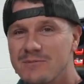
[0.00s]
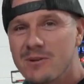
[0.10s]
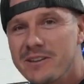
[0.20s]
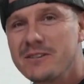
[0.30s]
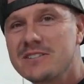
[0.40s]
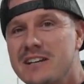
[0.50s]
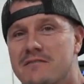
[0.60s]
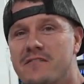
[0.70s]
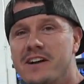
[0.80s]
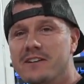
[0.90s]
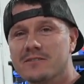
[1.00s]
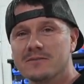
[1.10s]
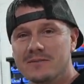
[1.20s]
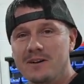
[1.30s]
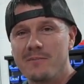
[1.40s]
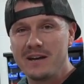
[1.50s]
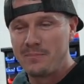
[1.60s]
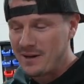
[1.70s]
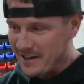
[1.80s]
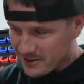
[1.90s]
bro. They used to have vinyl.
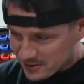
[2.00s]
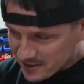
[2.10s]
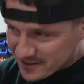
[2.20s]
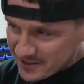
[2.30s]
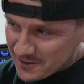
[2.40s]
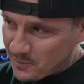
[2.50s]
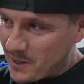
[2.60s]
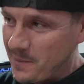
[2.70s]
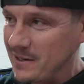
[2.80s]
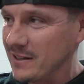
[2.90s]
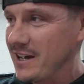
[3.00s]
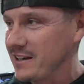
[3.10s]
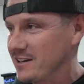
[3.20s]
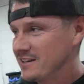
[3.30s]
Ahmed probably knows because he's spray paint daddy.